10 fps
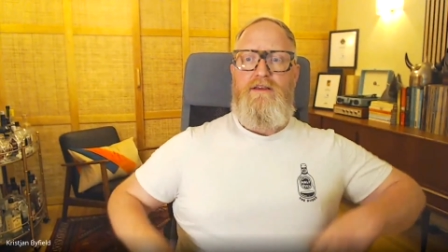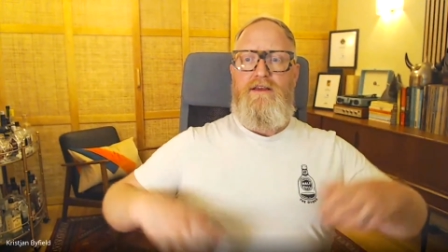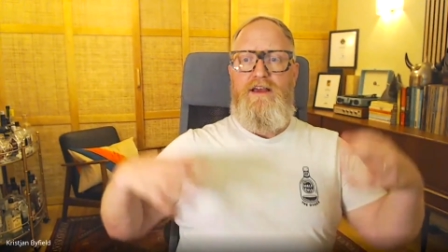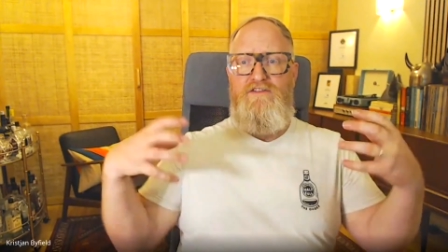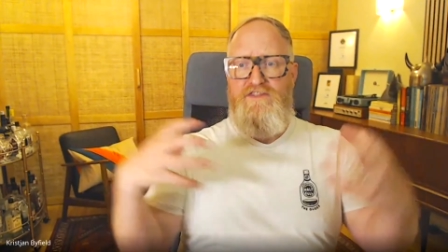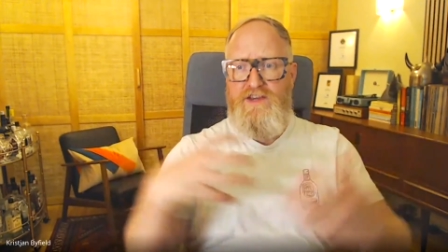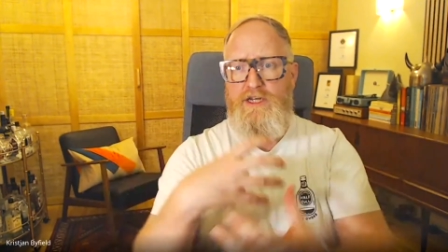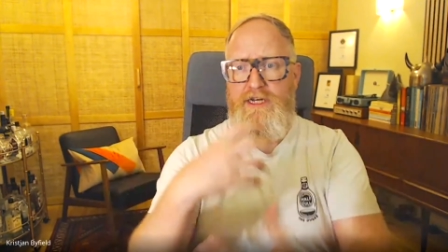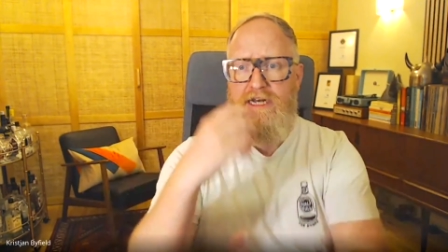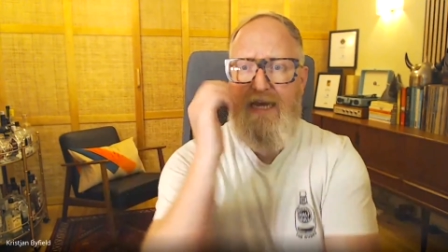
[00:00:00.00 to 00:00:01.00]

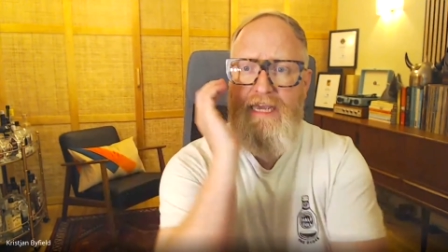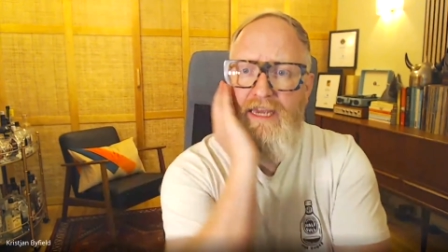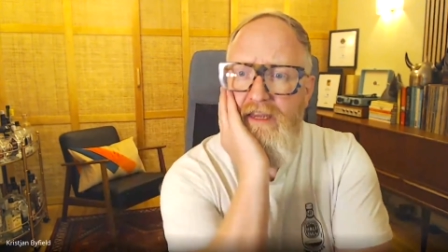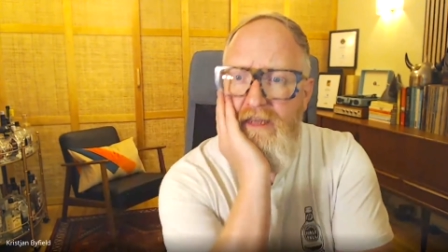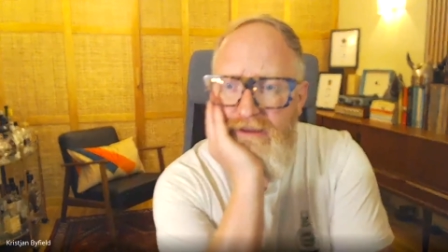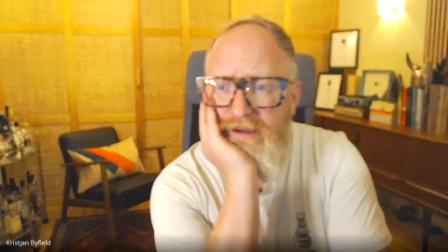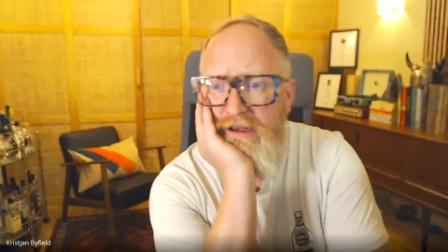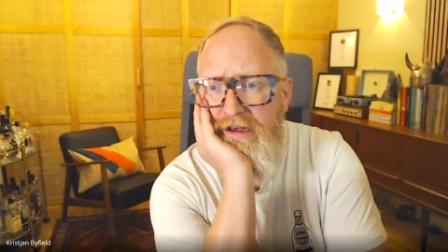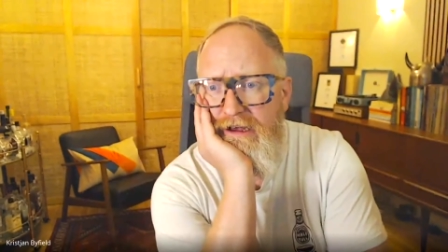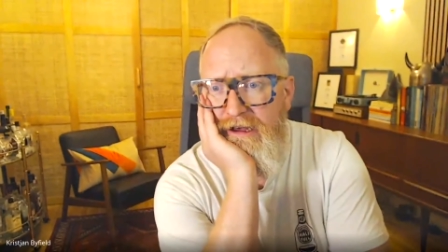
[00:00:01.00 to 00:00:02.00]
efficiently
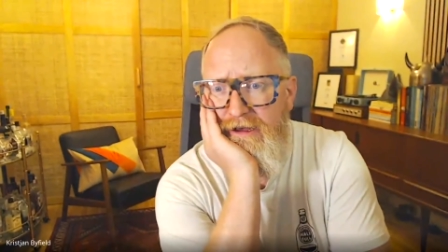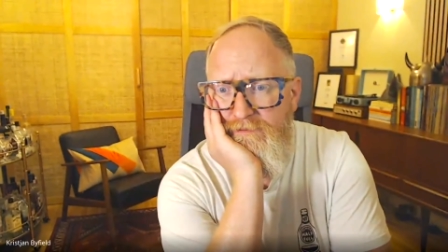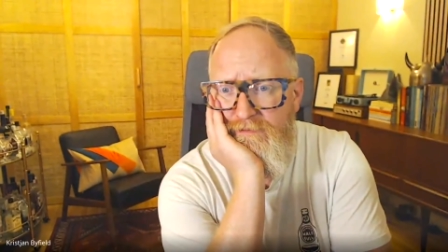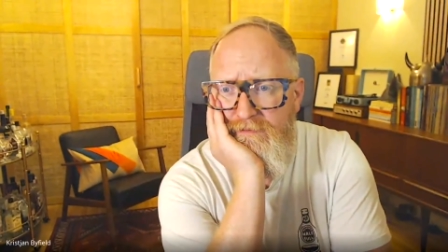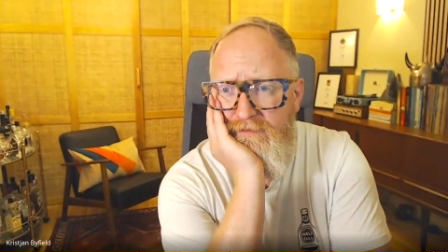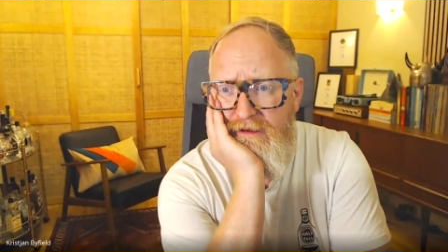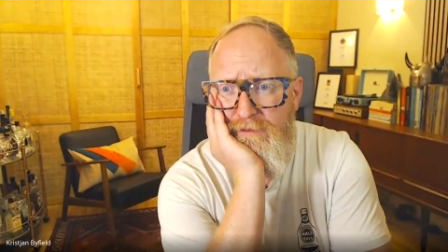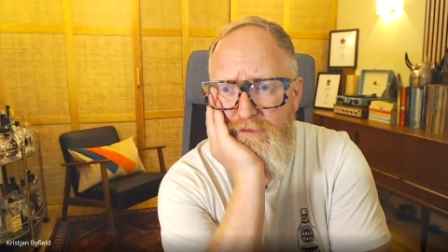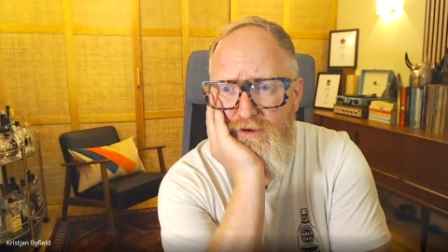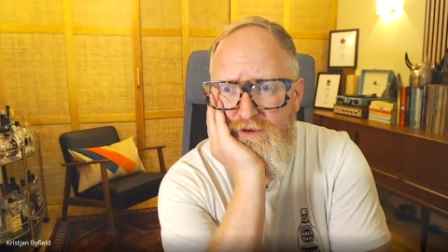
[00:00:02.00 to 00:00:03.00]
and
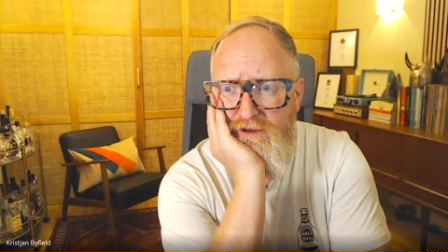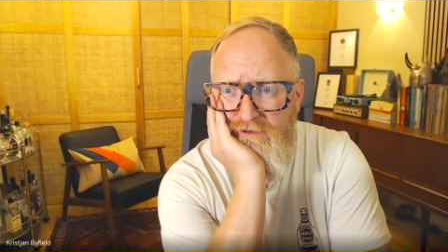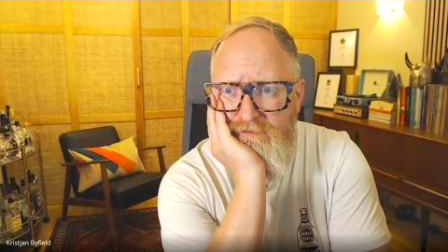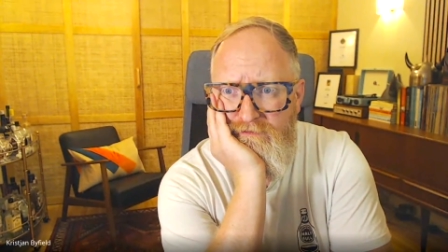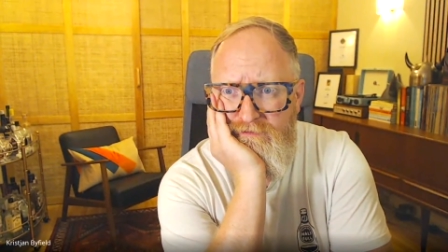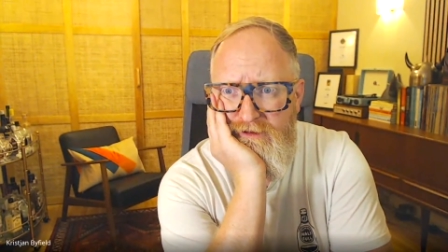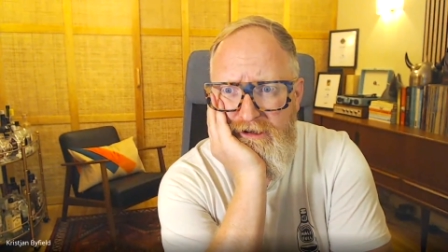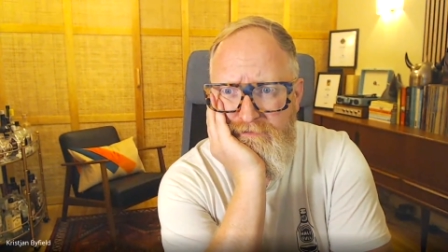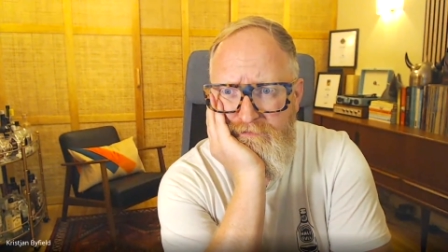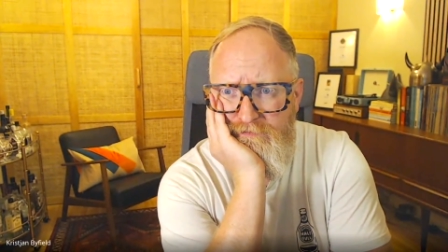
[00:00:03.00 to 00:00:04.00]
move on, right?